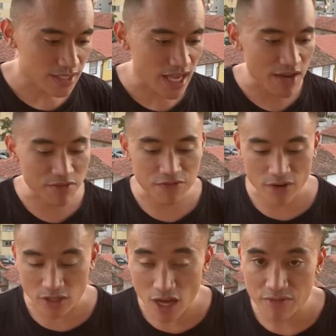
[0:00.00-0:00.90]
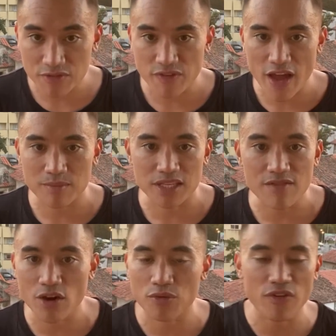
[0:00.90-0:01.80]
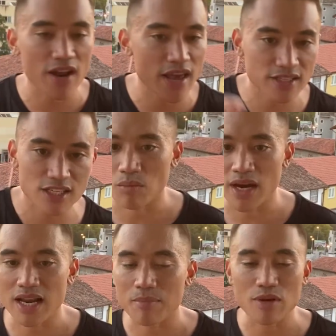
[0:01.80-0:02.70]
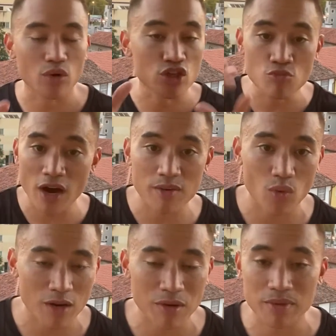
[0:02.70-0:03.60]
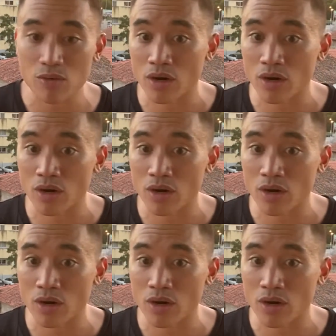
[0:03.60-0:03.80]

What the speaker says: have a loving family, even though finances might not be what you might want them to be,